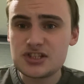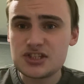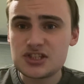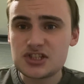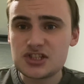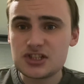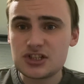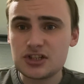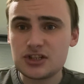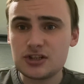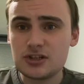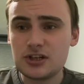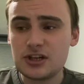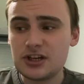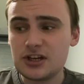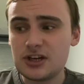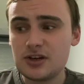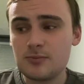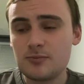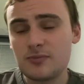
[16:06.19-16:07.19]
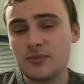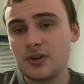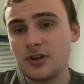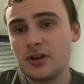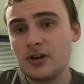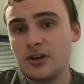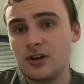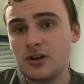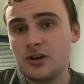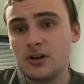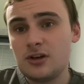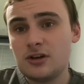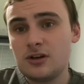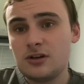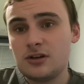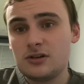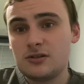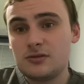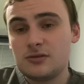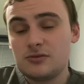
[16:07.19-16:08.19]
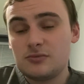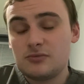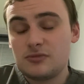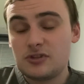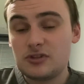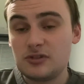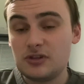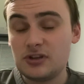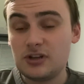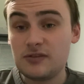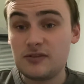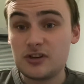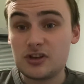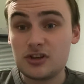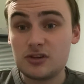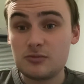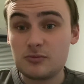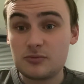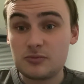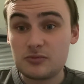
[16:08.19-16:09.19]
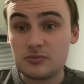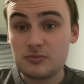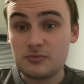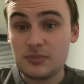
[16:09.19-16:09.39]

So you never know.